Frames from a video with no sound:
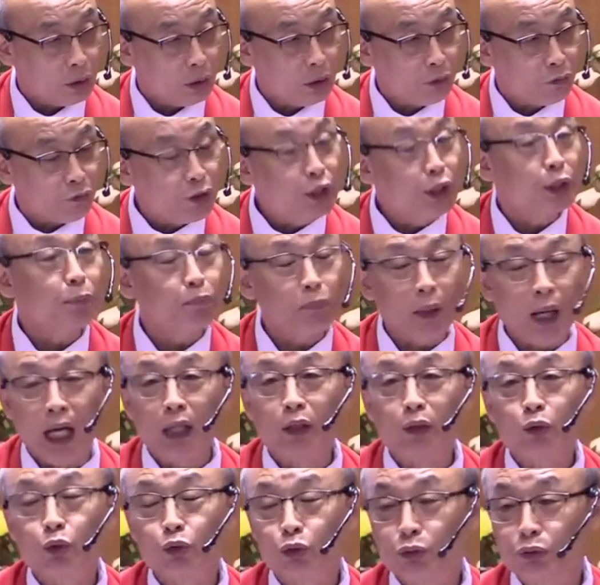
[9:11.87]

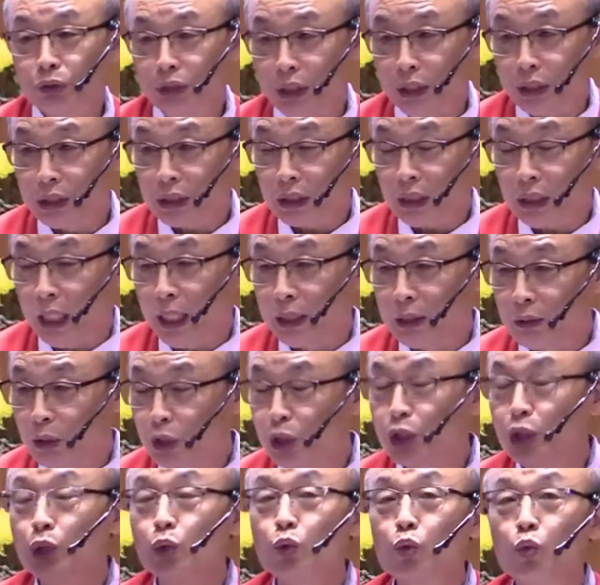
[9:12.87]
response to this kind
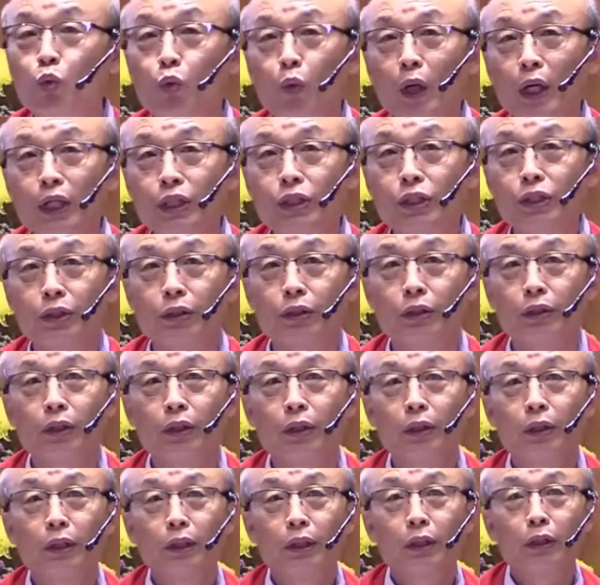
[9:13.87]
of situation.
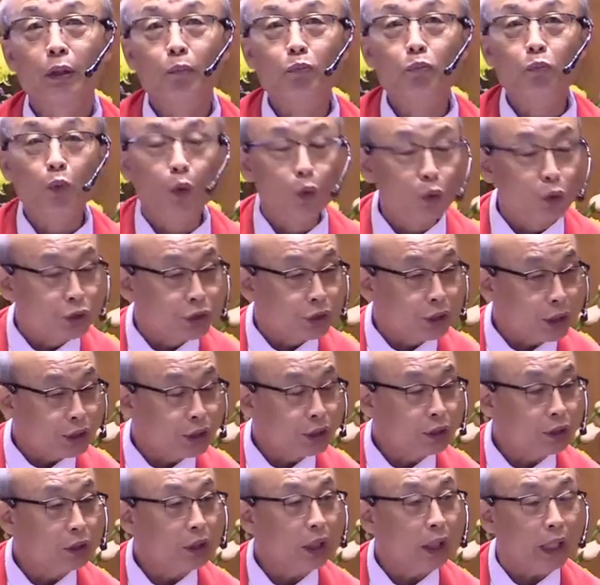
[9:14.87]
The
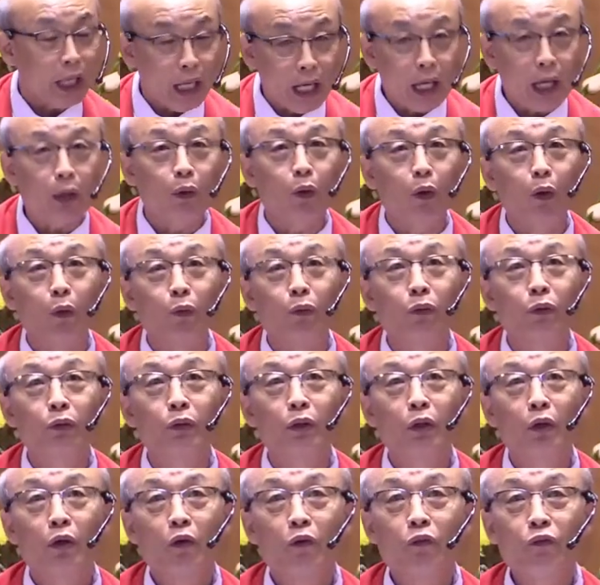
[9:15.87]
Moses, Aaron
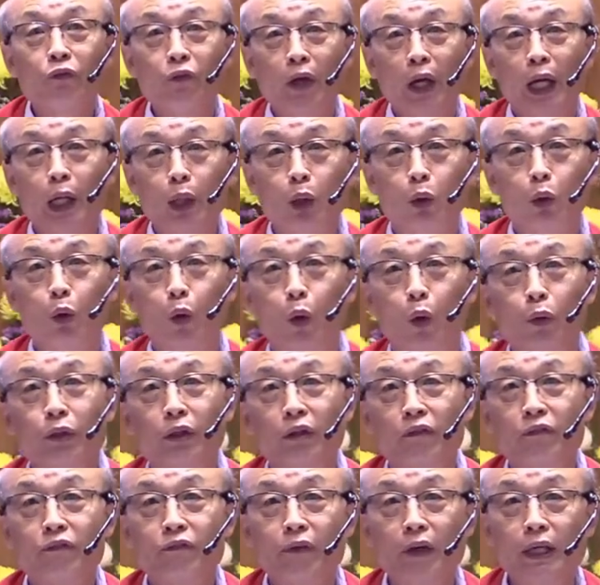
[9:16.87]
fell on
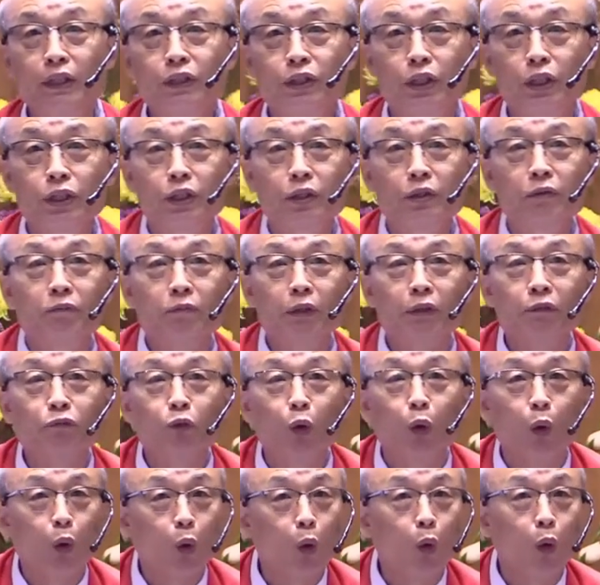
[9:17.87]
their faces
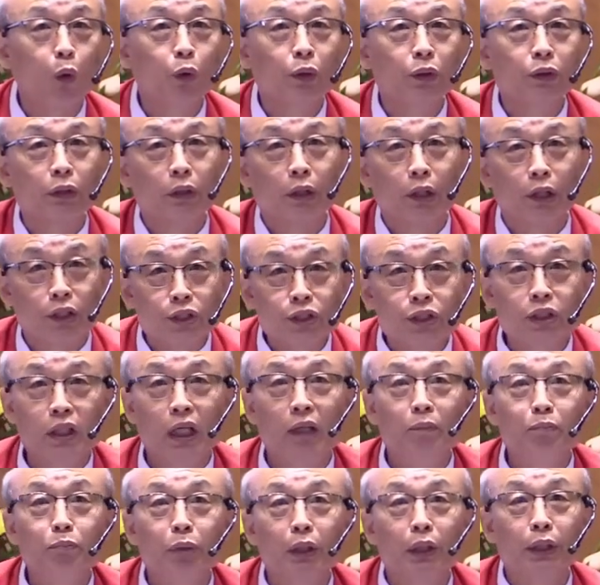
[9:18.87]
before all the
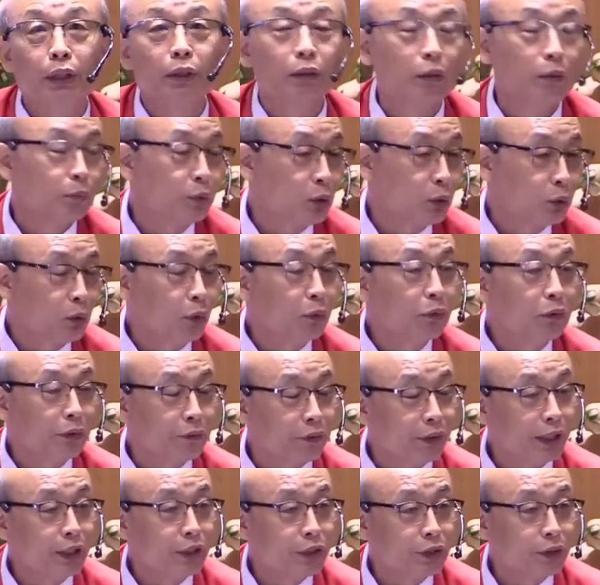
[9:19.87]
assembly of the
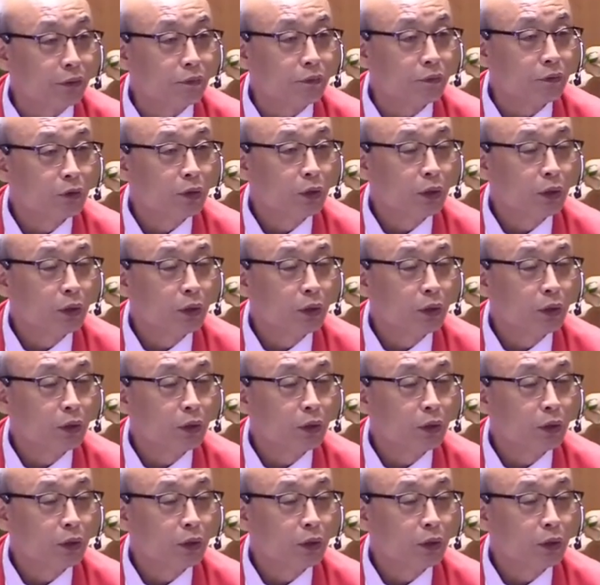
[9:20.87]
congregation,